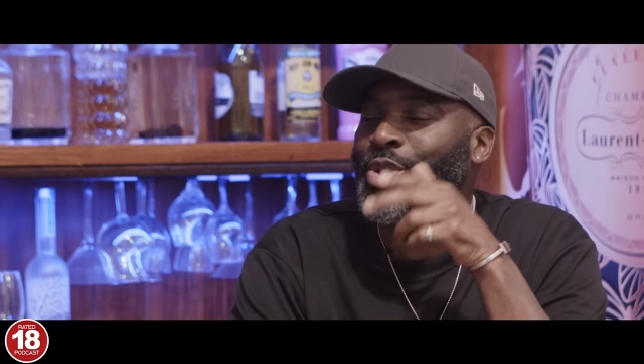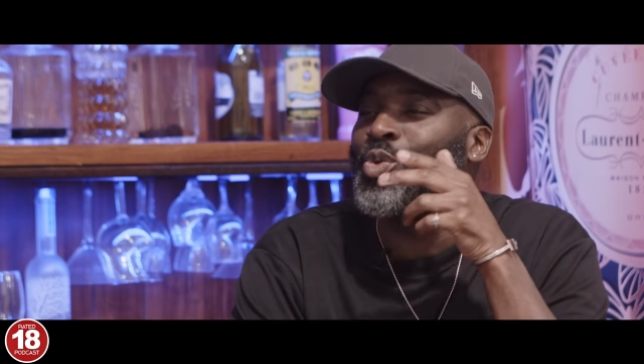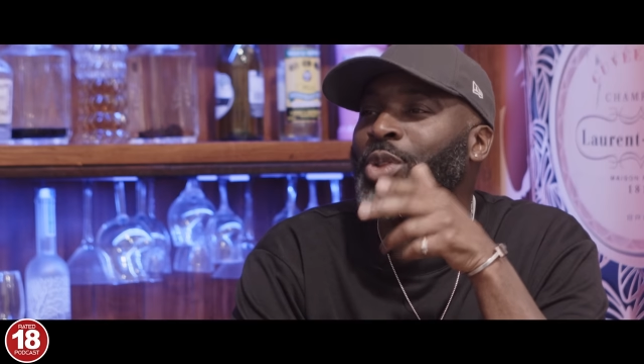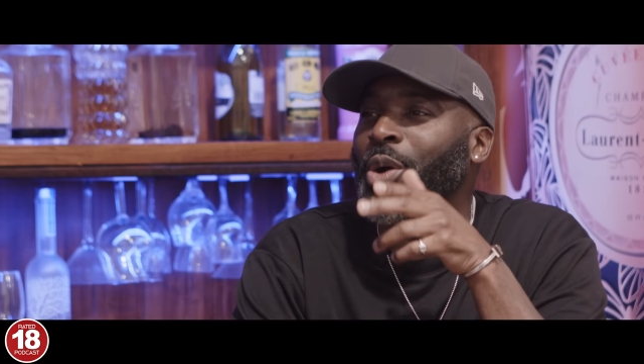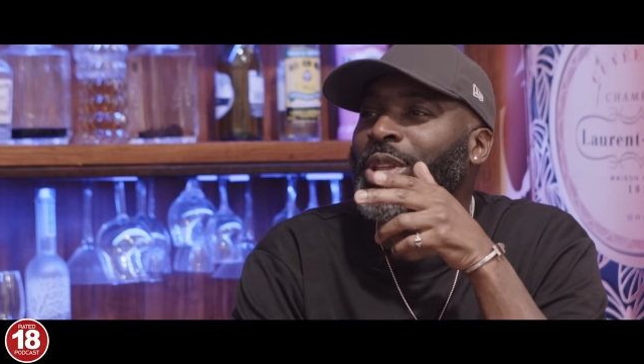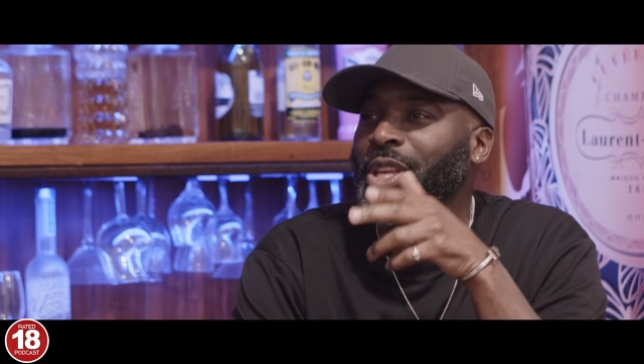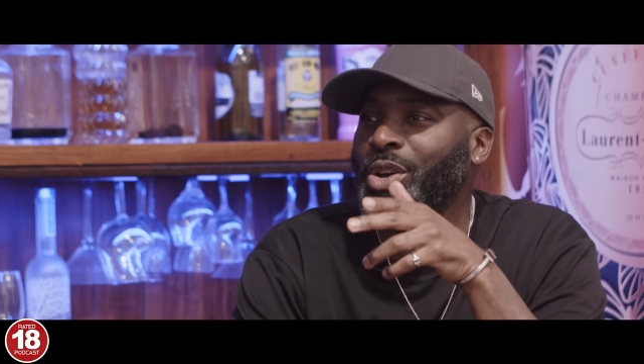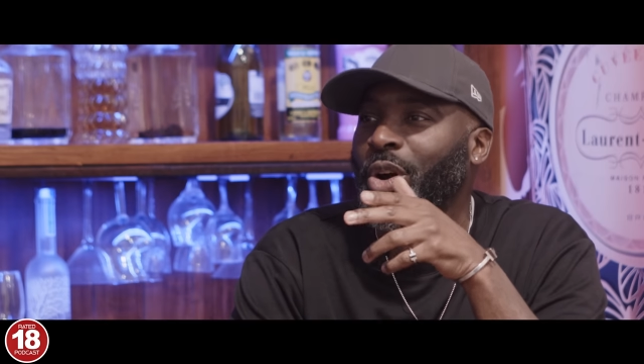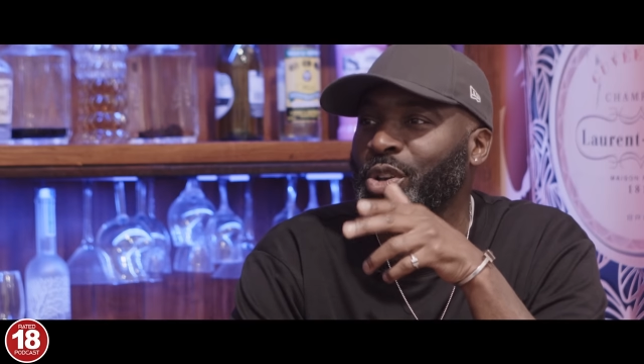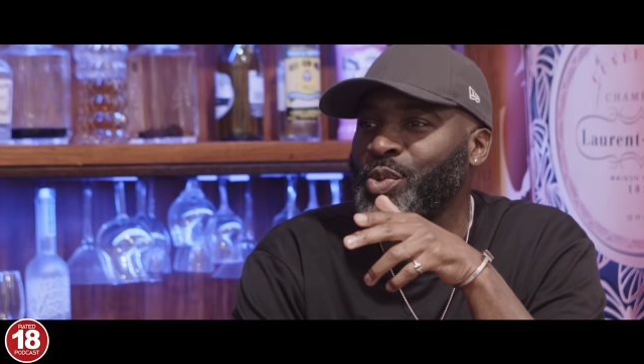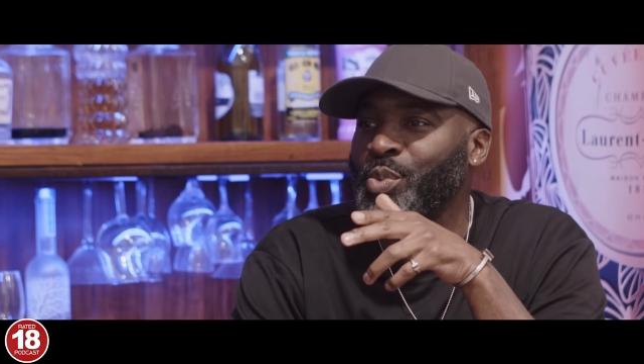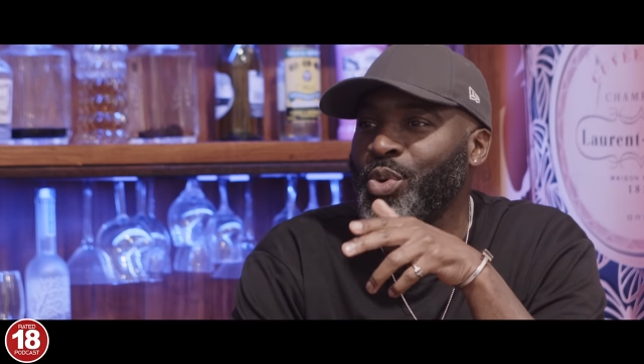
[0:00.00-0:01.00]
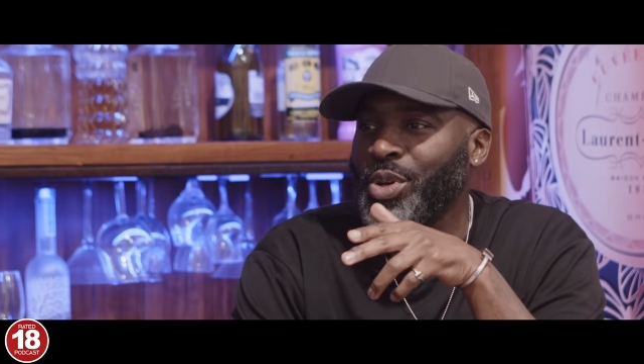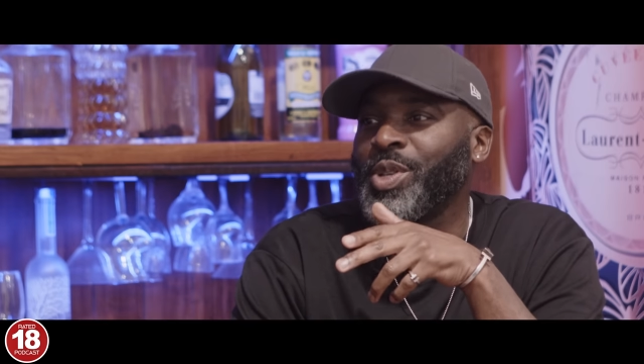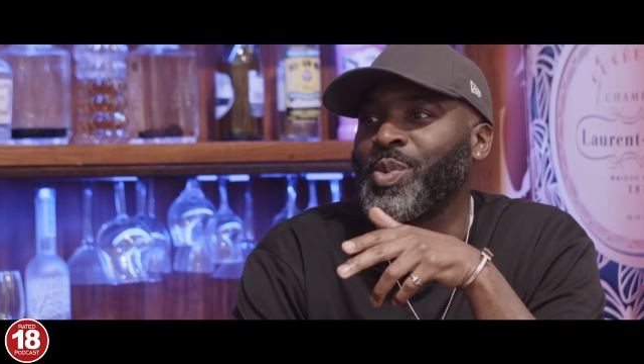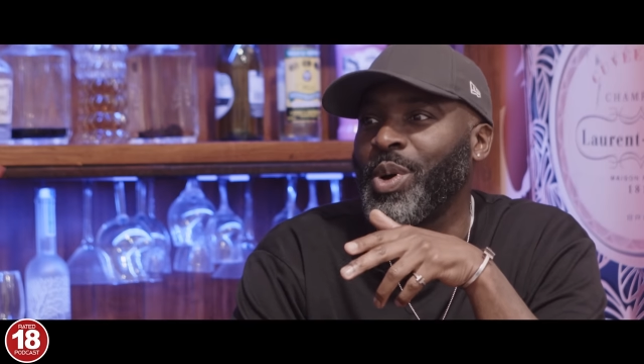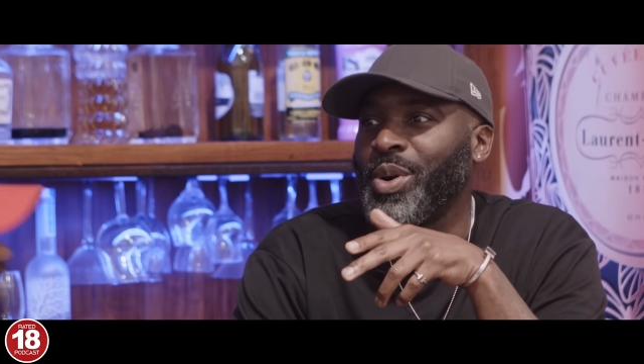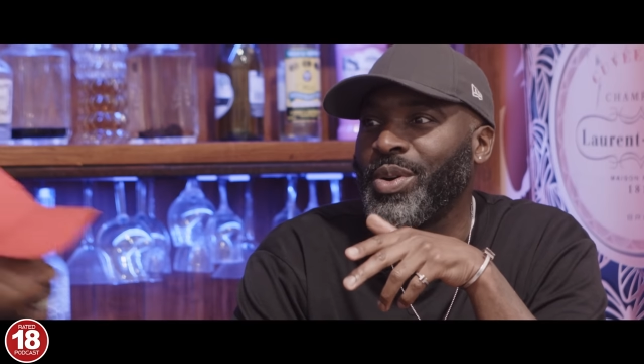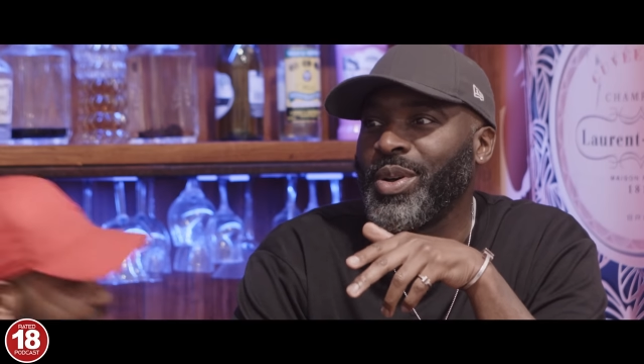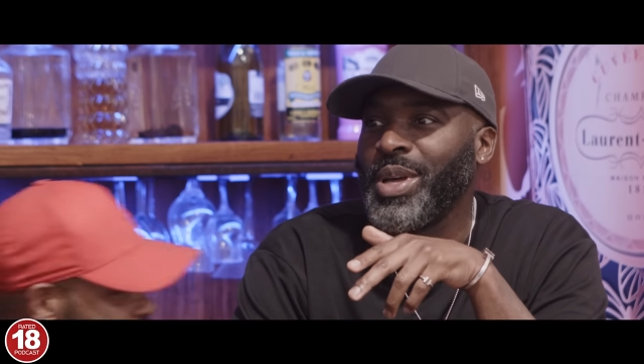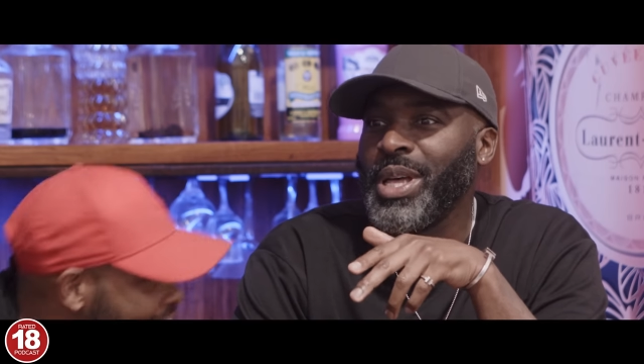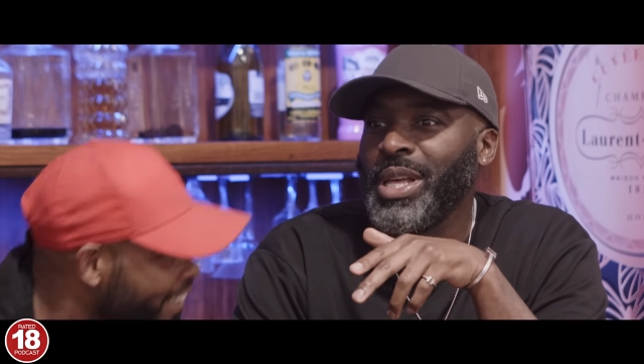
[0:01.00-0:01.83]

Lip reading: that you've got a small hood as well.